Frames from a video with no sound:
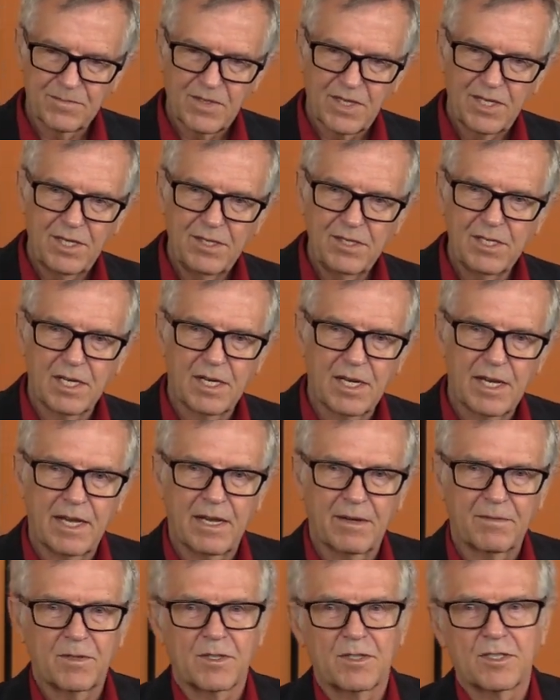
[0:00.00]
Kenya
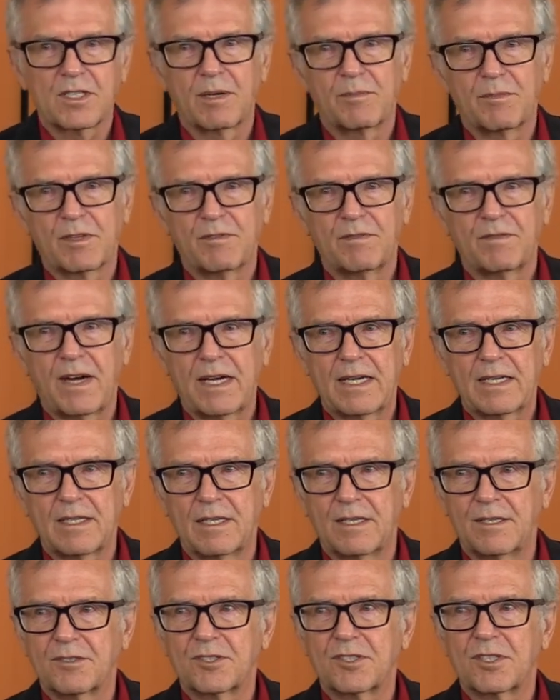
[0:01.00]
after some of the
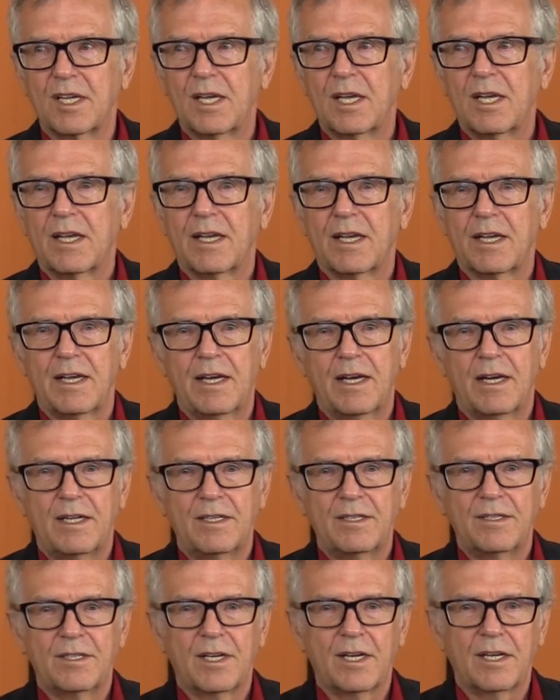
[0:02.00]
violence.
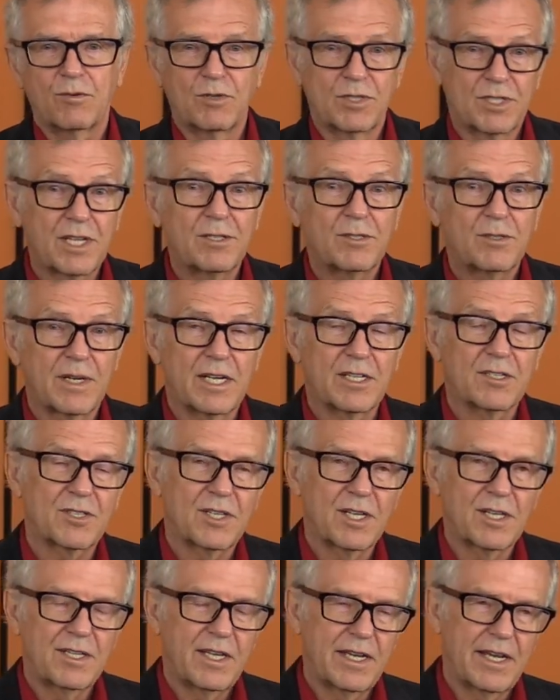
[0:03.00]
And it was
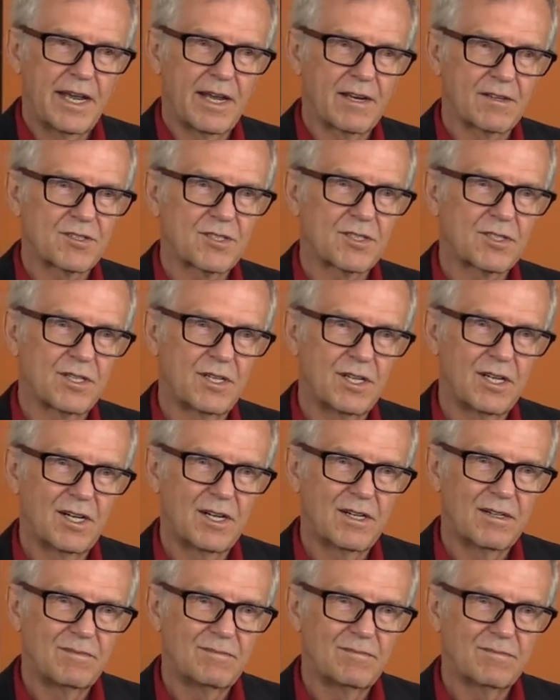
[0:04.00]
interesting. They asked
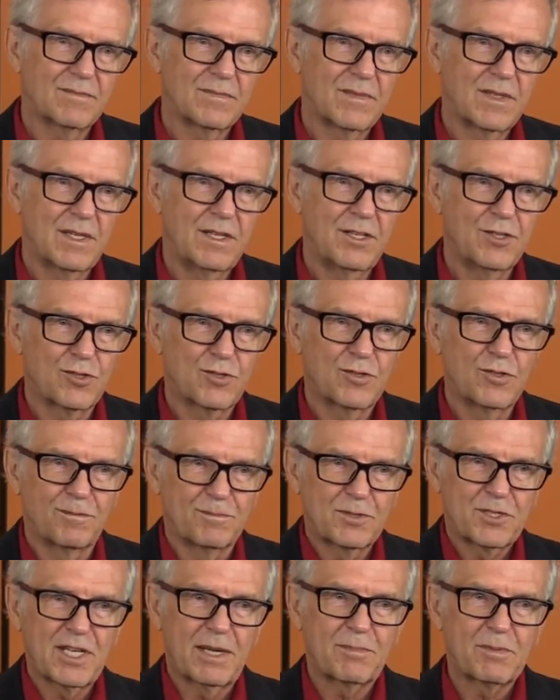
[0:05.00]
each
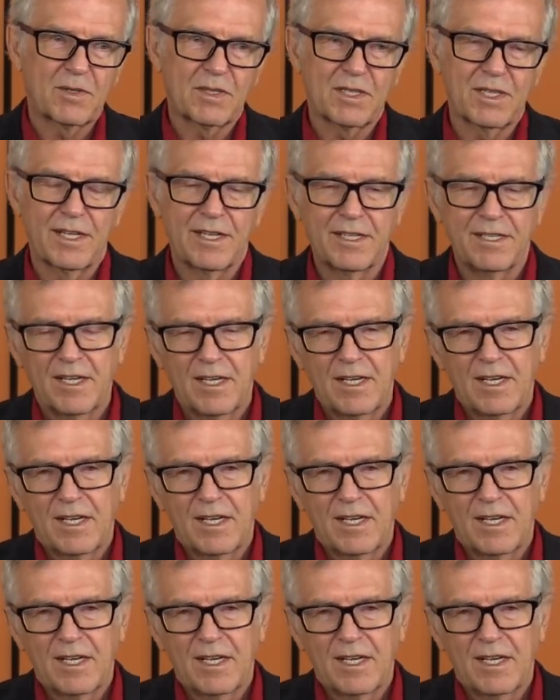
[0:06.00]
group separately,